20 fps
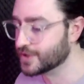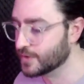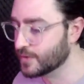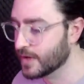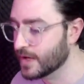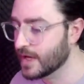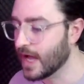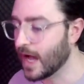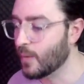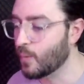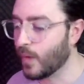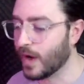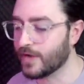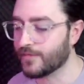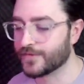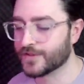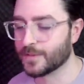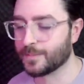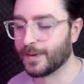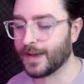you and
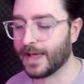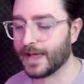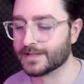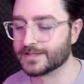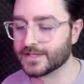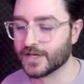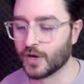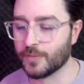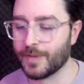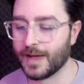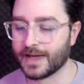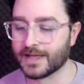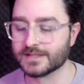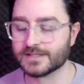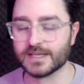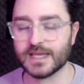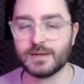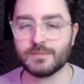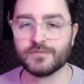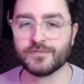wait for the player to go back
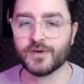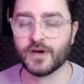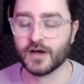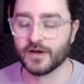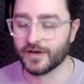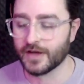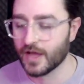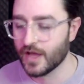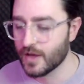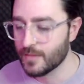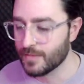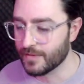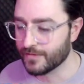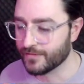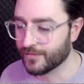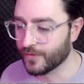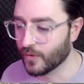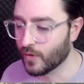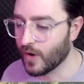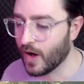into hip firing
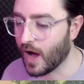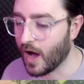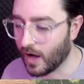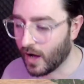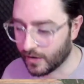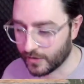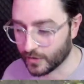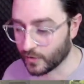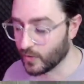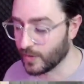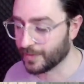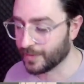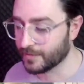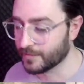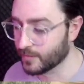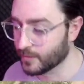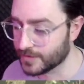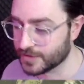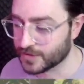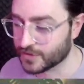before
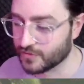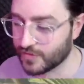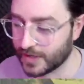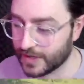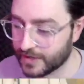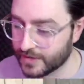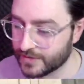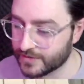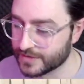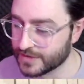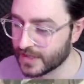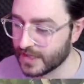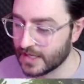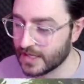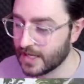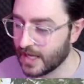unequipping, which is great news.